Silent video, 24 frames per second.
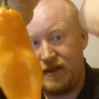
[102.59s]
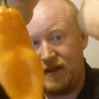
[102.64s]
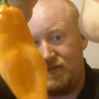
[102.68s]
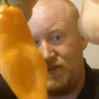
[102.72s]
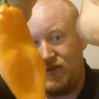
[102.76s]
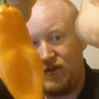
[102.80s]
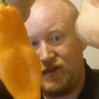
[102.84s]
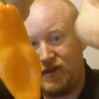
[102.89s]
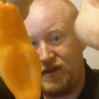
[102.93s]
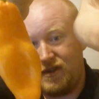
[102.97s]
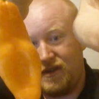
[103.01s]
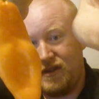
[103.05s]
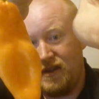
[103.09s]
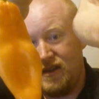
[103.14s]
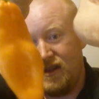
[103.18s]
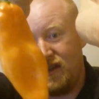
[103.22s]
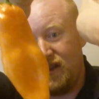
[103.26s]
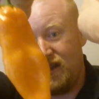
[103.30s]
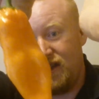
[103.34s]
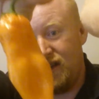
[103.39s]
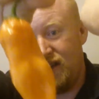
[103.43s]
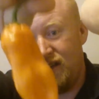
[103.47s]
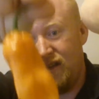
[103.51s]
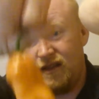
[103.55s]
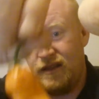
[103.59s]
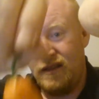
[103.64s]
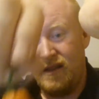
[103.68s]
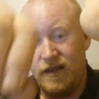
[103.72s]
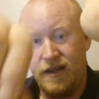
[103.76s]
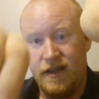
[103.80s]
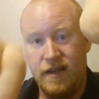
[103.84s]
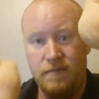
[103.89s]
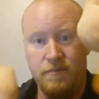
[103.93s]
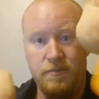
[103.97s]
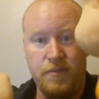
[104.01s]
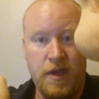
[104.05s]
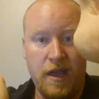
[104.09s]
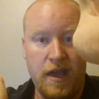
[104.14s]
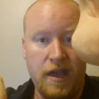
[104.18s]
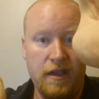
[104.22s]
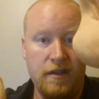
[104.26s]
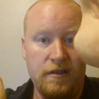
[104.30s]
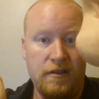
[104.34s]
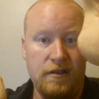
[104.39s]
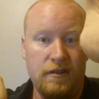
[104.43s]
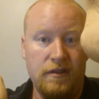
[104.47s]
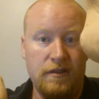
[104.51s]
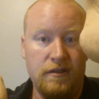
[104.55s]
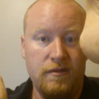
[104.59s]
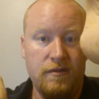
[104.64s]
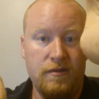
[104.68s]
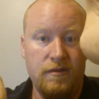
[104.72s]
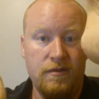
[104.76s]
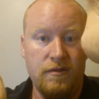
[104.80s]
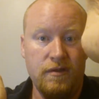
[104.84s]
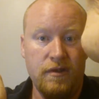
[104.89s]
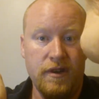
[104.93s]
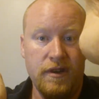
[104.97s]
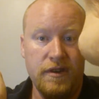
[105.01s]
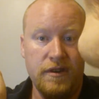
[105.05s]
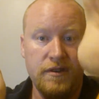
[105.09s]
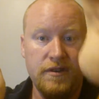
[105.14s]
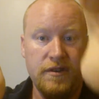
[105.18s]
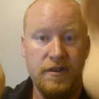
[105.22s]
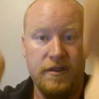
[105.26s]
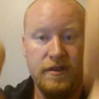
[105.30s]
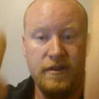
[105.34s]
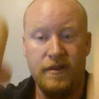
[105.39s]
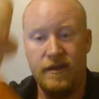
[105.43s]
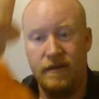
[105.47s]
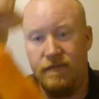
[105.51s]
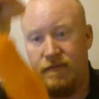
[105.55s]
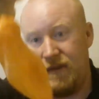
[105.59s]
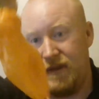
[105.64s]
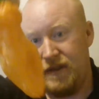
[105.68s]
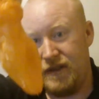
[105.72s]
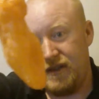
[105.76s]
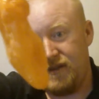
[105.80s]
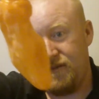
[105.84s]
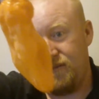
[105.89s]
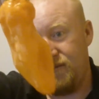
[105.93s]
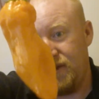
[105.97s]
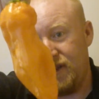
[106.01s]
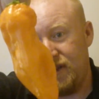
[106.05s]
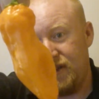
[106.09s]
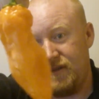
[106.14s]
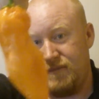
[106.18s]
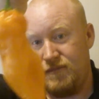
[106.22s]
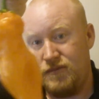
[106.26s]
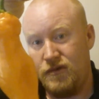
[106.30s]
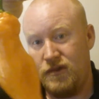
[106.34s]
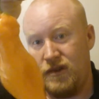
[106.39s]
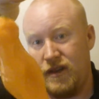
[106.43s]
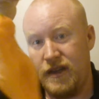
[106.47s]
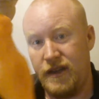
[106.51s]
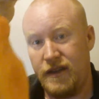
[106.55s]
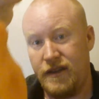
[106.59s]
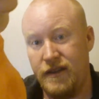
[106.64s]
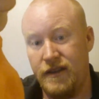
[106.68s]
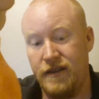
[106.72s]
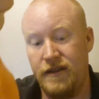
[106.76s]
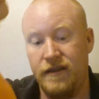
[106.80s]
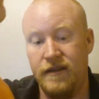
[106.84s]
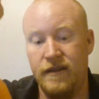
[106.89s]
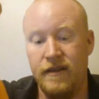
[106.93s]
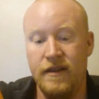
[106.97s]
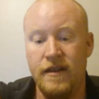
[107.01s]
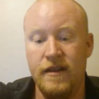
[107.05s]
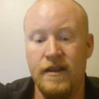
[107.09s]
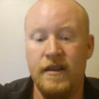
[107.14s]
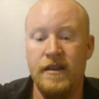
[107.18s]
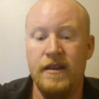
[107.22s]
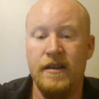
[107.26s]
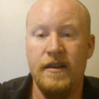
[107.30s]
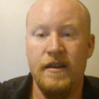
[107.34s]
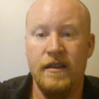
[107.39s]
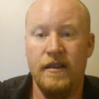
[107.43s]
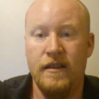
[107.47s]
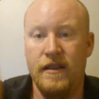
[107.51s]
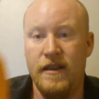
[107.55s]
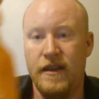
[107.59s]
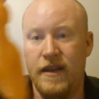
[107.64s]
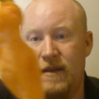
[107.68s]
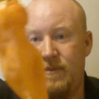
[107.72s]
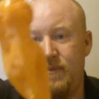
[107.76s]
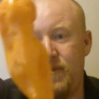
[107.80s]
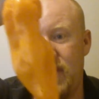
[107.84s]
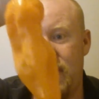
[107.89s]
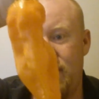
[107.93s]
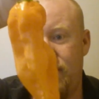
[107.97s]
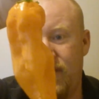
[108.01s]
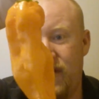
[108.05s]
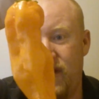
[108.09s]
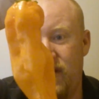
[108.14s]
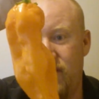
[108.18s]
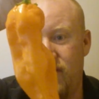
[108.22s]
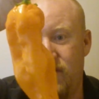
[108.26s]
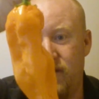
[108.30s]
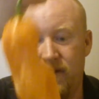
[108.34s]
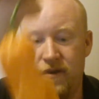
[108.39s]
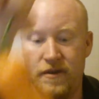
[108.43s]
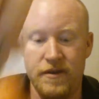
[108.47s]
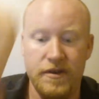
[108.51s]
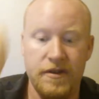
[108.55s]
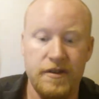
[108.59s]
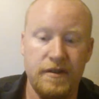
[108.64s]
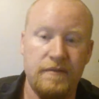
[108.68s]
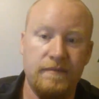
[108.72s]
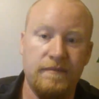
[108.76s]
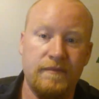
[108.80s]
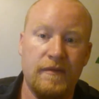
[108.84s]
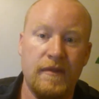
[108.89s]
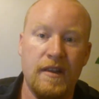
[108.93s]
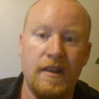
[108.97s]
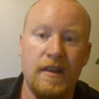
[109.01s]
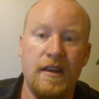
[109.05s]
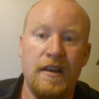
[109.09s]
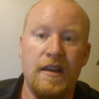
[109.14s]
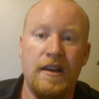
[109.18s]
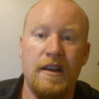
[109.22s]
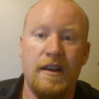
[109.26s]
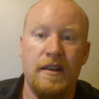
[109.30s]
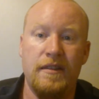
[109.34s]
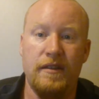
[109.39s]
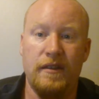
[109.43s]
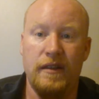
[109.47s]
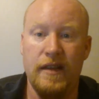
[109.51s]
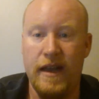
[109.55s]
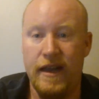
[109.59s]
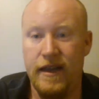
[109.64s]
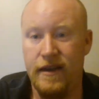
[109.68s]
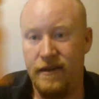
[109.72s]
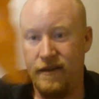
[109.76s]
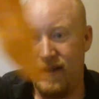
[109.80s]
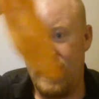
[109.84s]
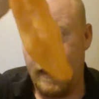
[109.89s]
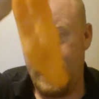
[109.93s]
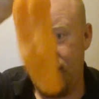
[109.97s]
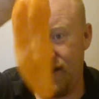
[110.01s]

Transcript: almost like a pale orange, and this one is more like a pumpkin orange. The light, I